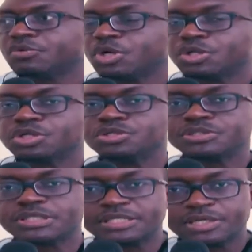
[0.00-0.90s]
We're going to
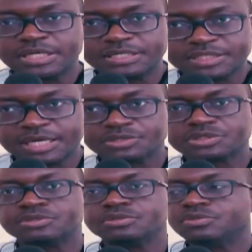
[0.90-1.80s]
use the Legal Aid
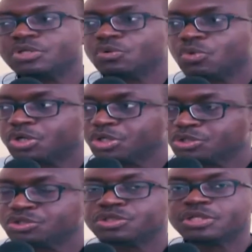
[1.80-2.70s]
Council. We're
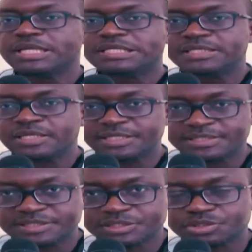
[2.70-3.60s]
going to use other legal
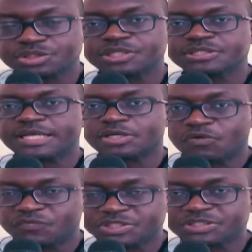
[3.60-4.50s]
aid institutions like
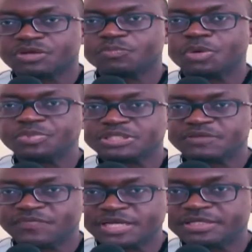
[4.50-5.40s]
offices of public
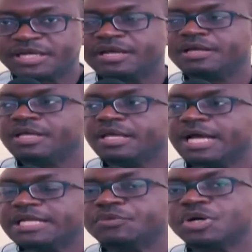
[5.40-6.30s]
defender.
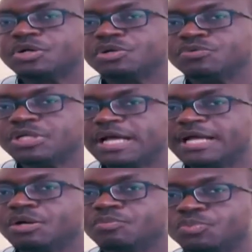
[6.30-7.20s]
And then we're going to rely on